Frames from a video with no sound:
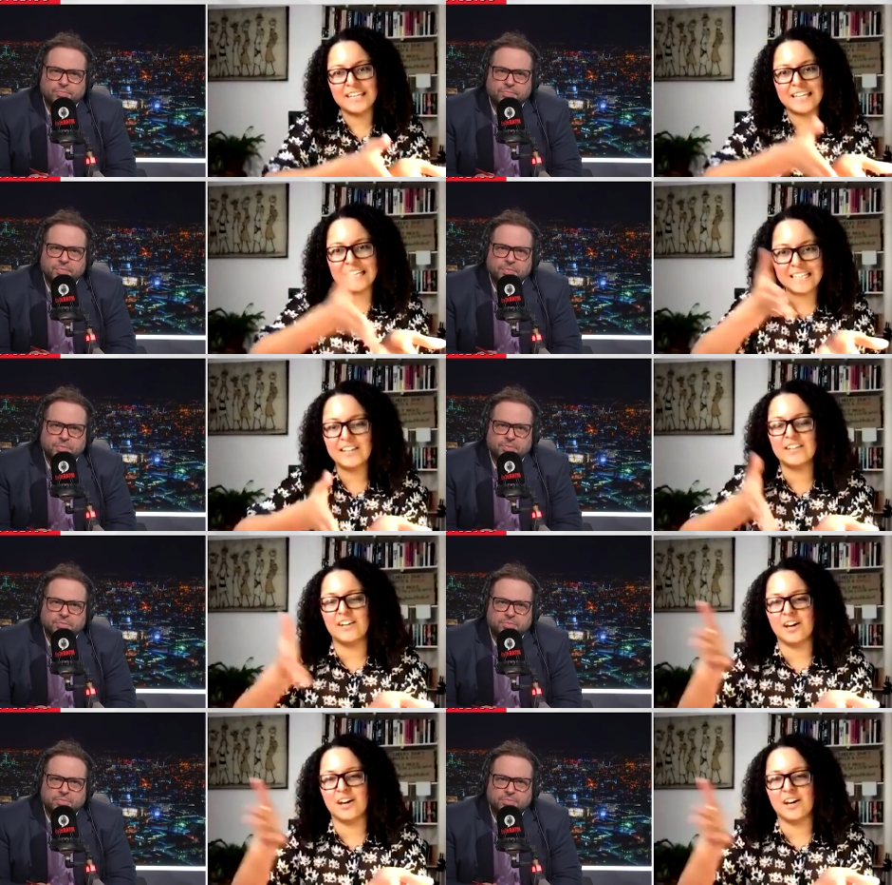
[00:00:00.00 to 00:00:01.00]
Speaker 1: a clear
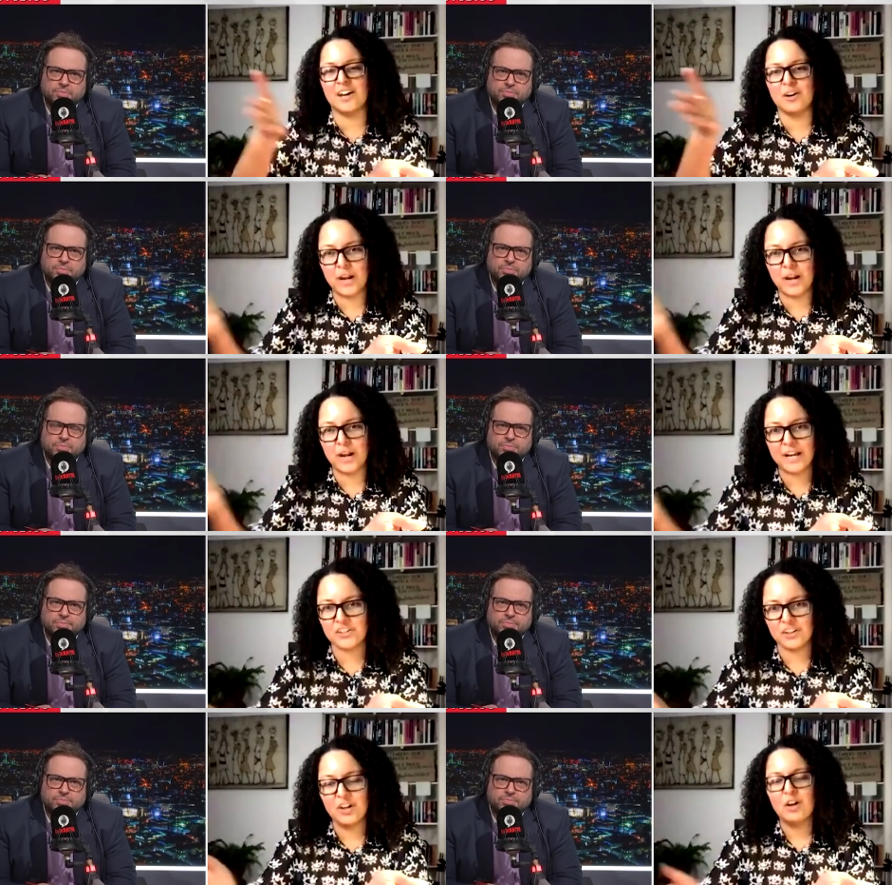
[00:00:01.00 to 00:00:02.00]
direction where
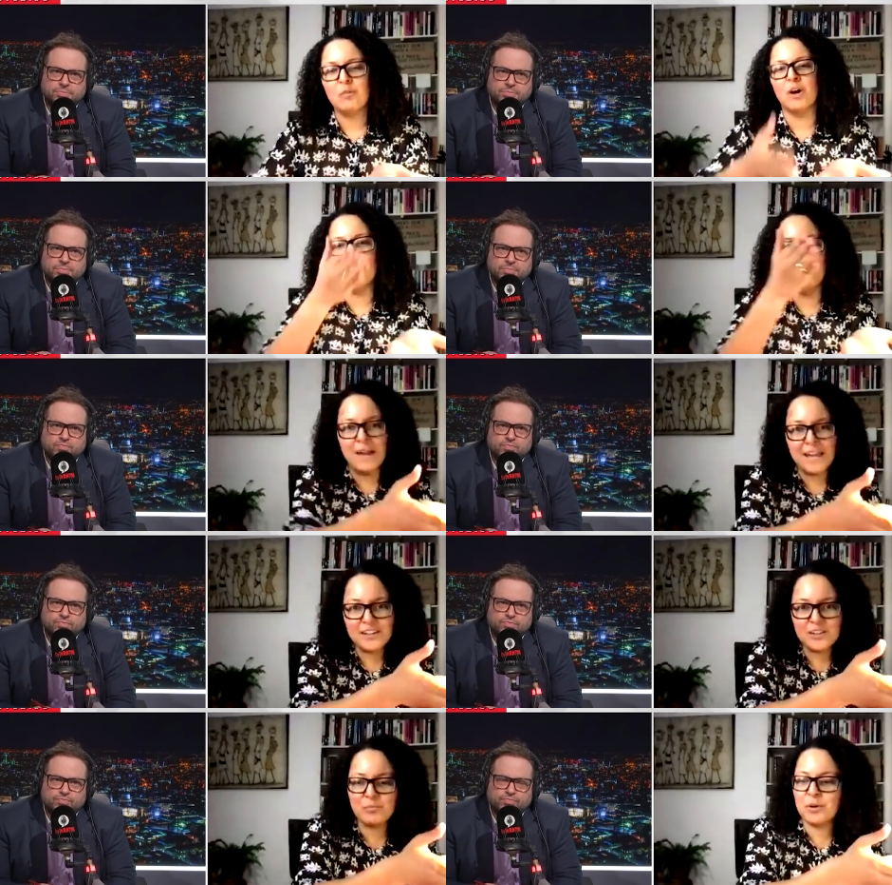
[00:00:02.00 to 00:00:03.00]
men are the
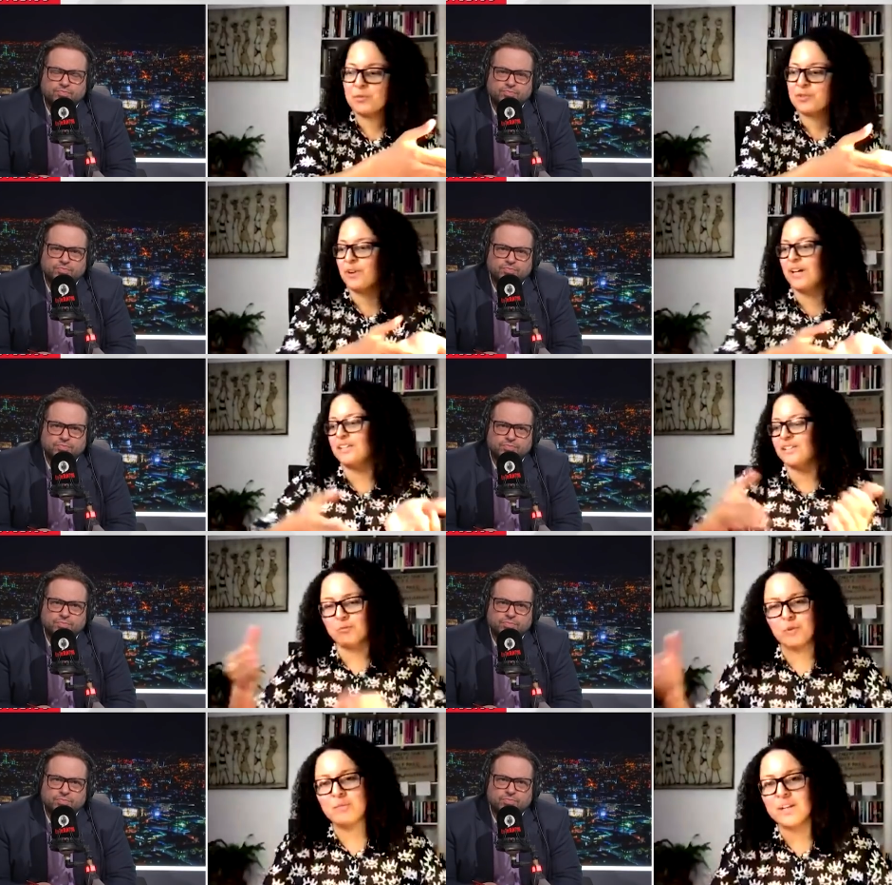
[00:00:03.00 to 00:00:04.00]
perpetrators and women are
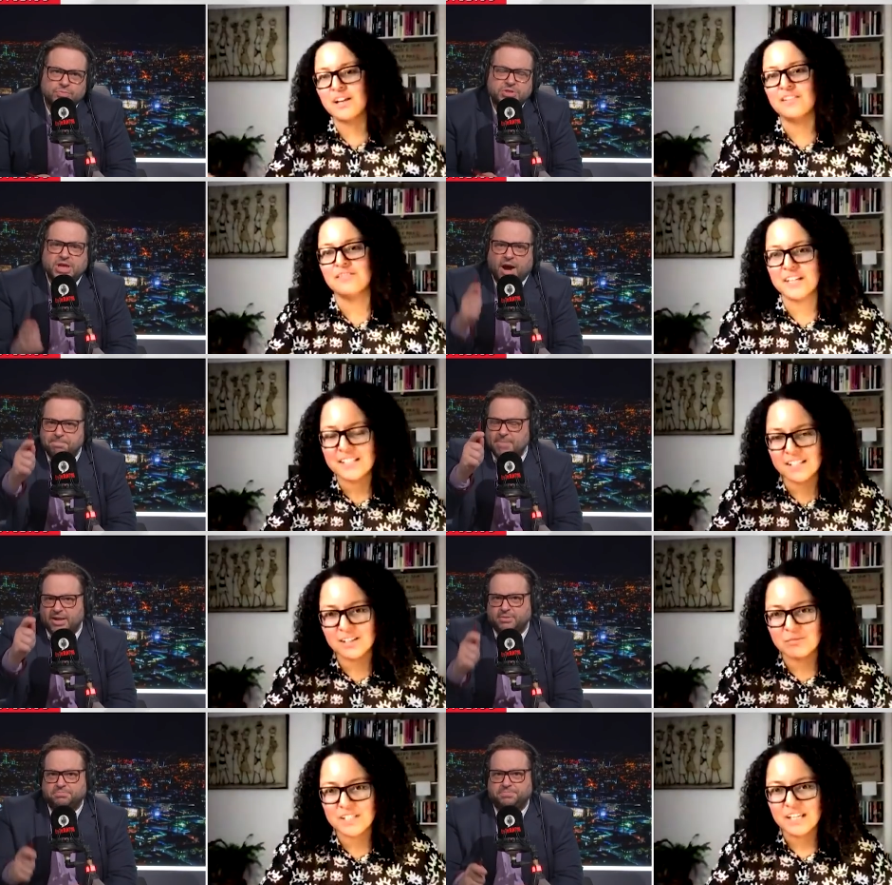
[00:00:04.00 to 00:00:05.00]
the victims. Some
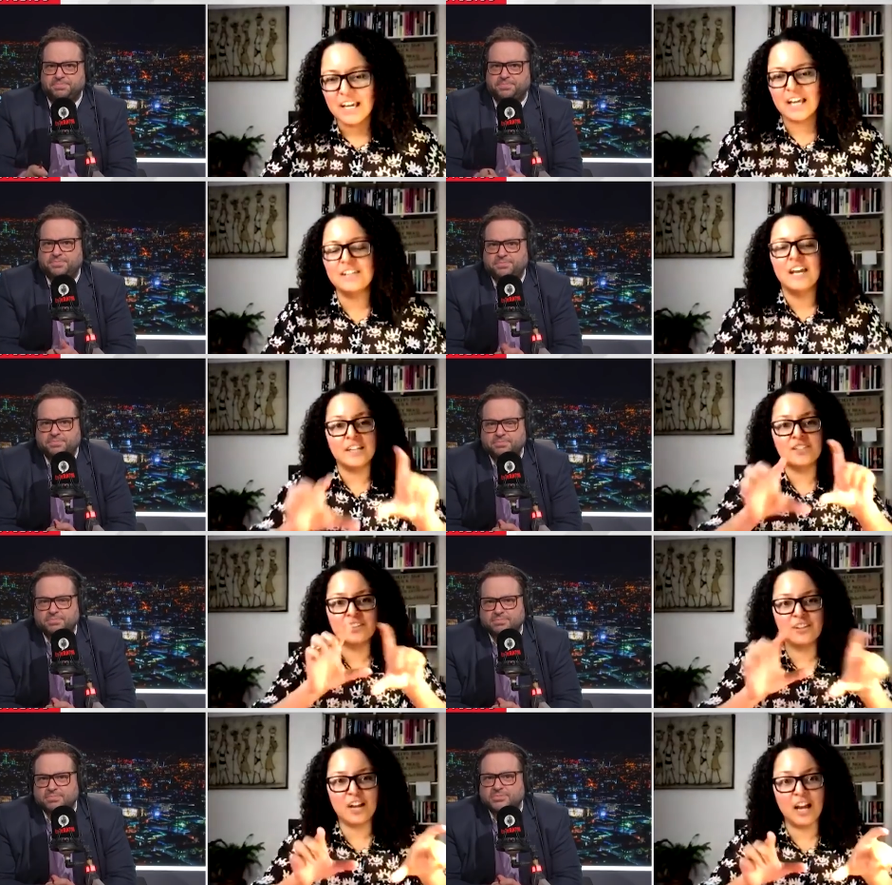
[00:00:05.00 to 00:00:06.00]
men. And, and
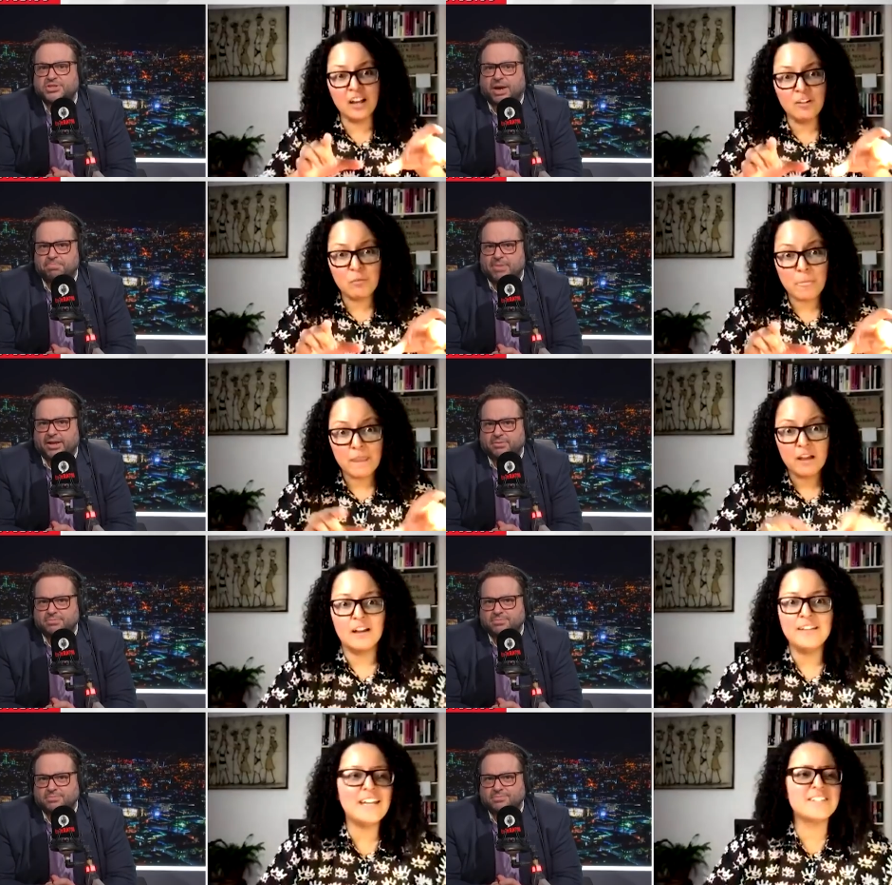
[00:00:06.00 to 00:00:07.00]
uh?
Speaker 2: Some men.
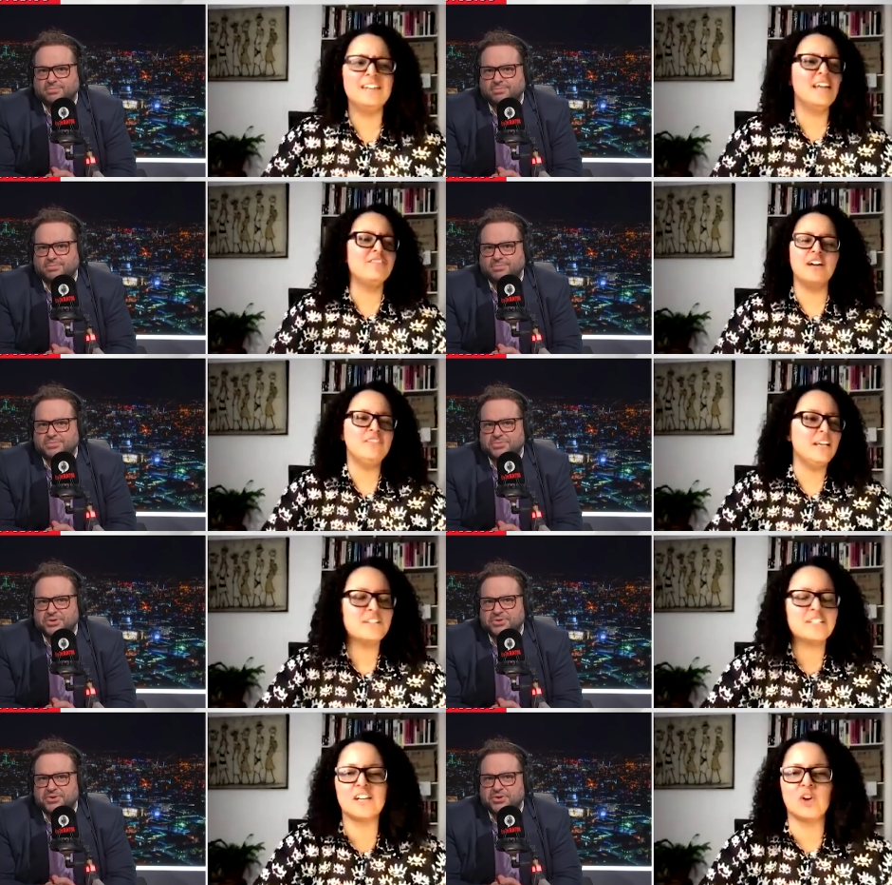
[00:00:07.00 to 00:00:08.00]
Yes,
Speaker 1: I've never, I've never said
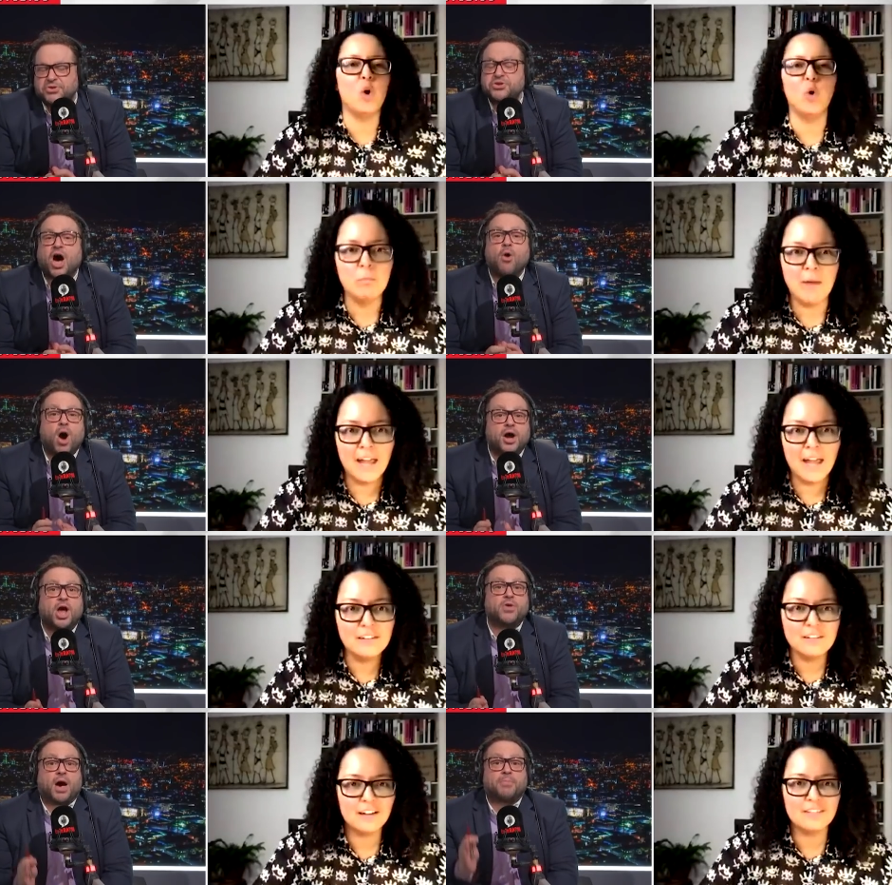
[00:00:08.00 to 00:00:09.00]
all men. No, I
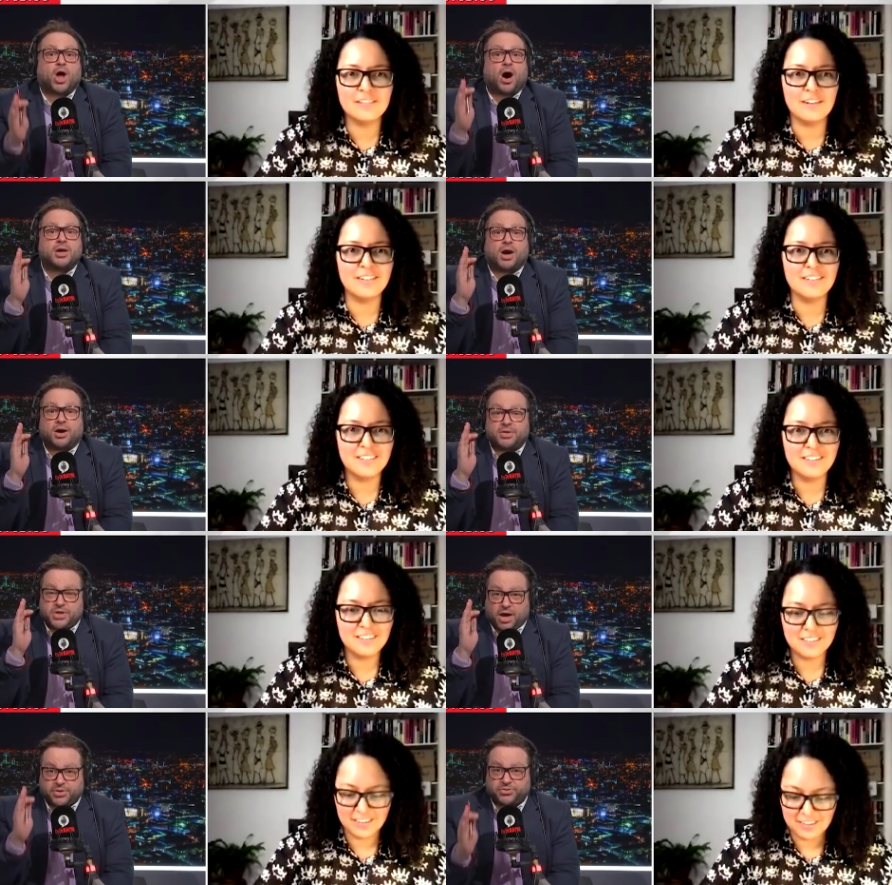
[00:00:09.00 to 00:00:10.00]
Speaker 2: know that, but I, I,
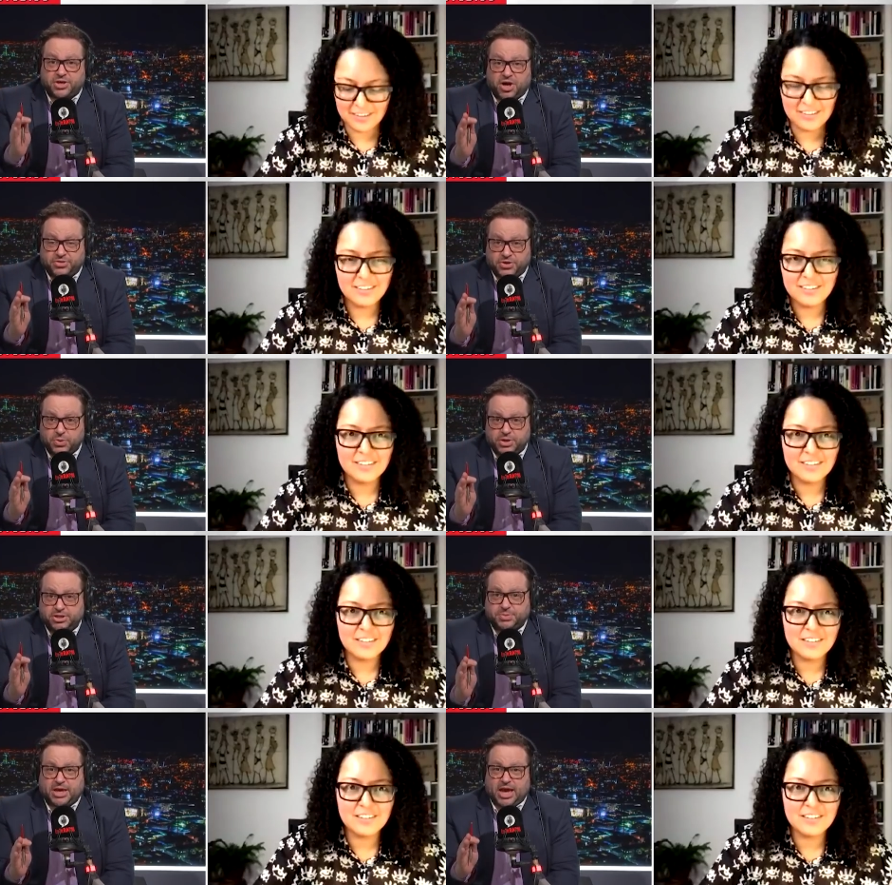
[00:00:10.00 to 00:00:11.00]
the other thing I think we
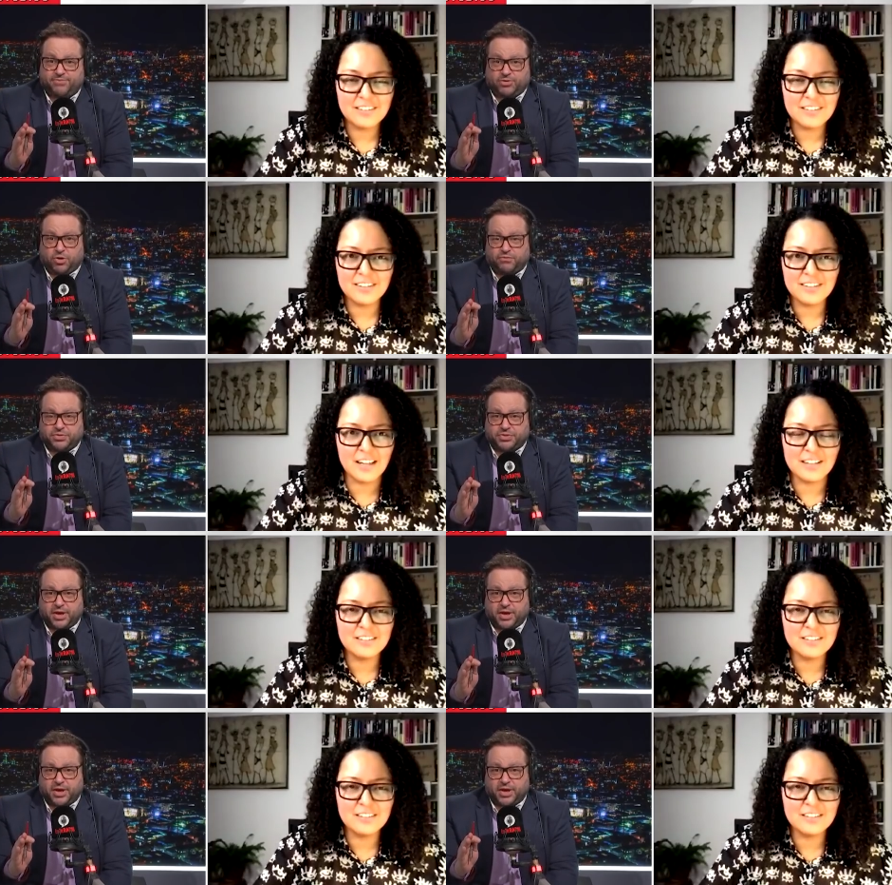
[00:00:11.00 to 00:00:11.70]
need to be careful of yeah. with